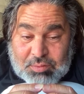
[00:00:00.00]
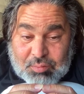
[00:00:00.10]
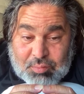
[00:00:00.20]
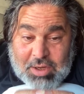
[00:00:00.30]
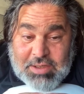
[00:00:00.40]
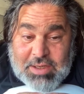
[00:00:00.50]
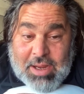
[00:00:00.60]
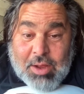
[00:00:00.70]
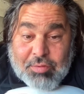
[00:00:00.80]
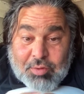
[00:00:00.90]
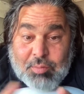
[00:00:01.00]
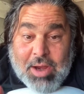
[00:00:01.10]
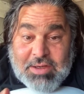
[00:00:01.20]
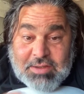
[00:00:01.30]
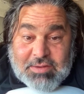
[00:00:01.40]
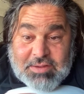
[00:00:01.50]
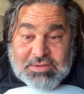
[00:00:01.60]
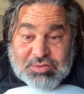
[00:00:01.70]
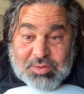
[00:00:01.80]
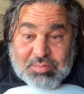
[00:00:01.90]
Right now, they're writing the
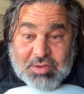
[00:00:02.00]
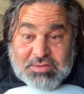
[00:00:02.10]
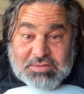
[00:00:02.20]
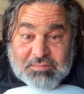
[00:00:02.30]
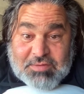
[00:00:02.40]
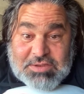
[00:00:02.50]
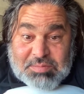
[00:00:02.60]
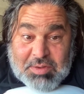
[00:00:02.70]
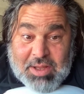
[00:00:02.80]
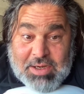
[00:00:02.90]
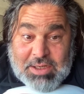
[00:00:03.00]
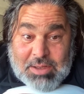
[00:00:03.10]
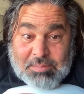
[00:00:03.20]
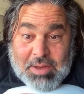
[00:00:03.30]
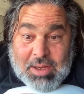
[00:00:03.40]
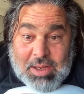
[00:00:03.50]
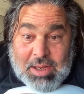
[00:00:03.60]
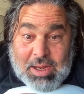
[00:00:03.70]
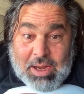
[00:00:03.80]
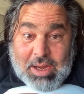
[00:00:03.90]
history books of this millennium,
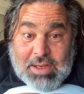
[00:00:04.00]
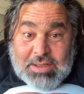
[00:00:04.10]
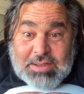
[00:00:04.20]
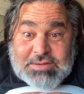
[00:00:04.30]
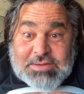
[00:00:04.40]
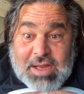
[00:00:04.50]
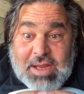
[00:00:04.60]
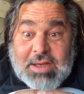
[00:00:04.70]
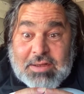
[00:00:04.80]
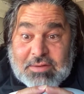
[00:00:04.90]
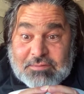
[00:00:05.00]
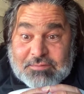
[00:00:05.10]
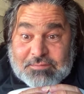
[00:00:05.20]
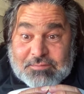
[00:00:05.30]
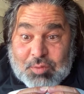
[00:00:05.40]
and it's negative.